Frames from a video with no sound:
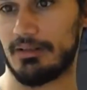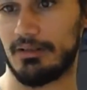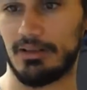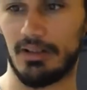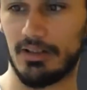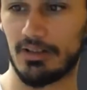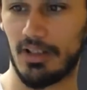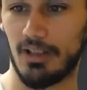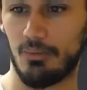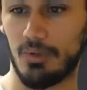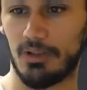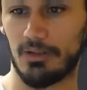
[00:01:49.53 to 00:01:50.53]
Let's say it's got
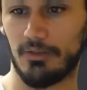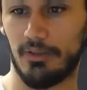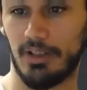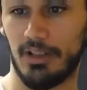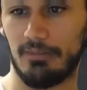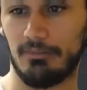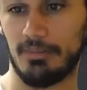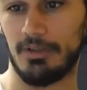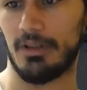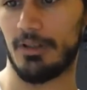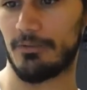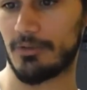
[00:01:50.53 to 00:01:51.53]
1 gram
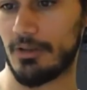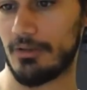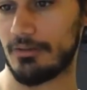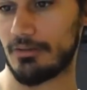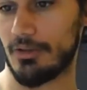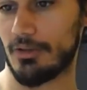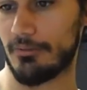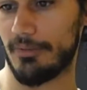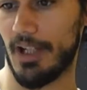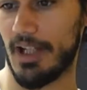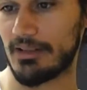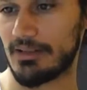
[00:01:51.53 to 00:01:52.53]
of total
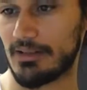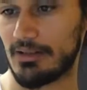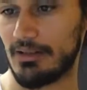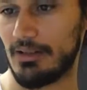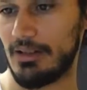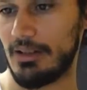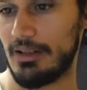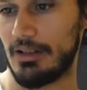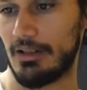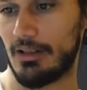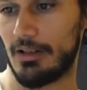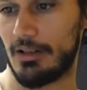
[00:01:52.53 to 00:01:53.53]
fats,
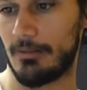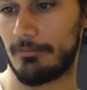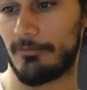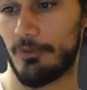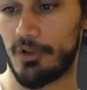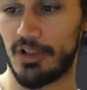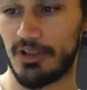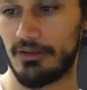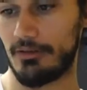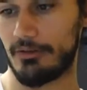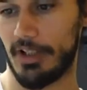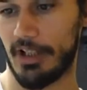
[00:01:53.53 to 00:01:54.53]

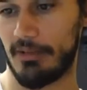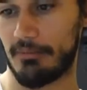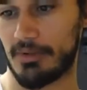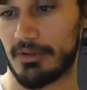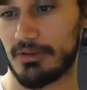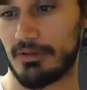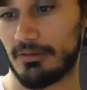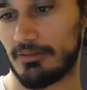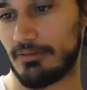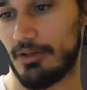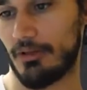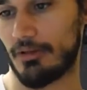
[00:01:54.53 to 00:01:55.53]
42 grams
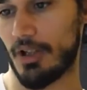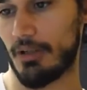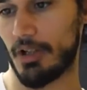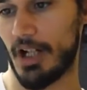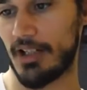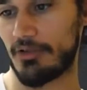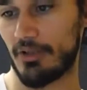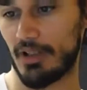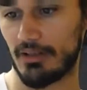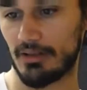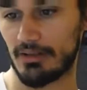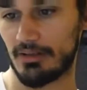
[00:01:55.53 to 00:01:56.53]
total
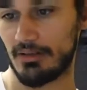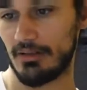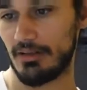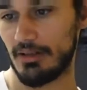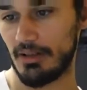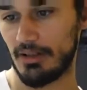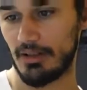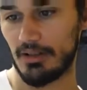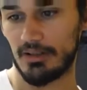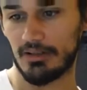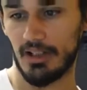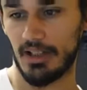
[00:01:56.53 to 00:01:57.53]
carbohydrates,
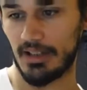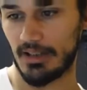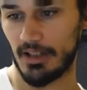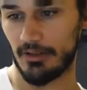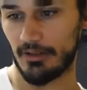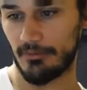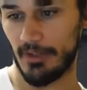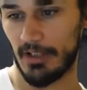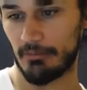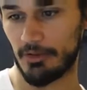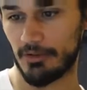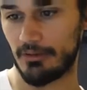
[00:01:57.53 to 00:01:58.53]
dietary
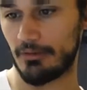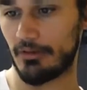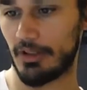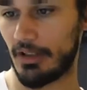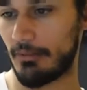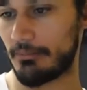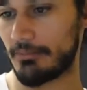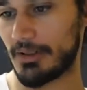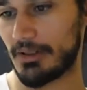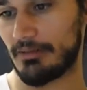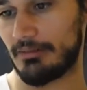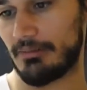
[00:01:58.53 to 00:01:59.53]
fiber 2
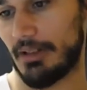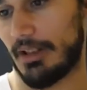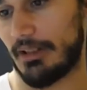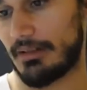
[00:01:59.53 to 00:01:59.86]
grams, and